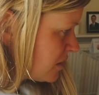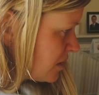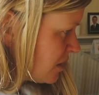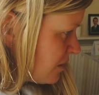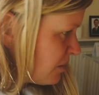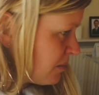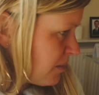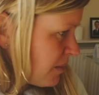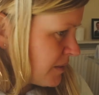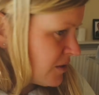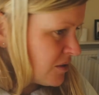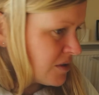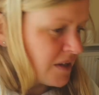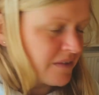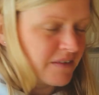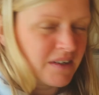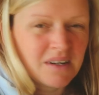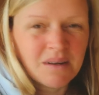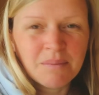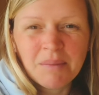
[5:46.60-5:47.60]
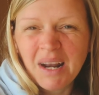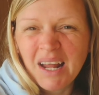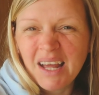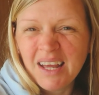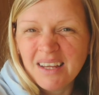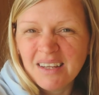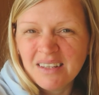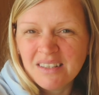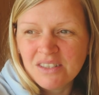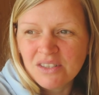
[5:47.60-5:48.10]
so we'll probably just have a little
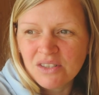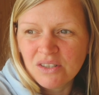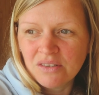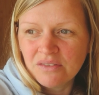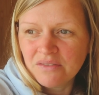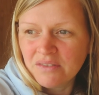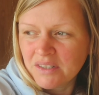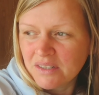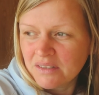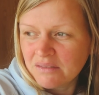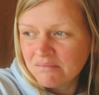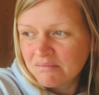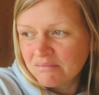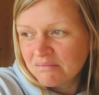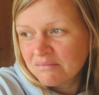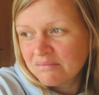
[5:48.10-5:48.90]
play and stuff. And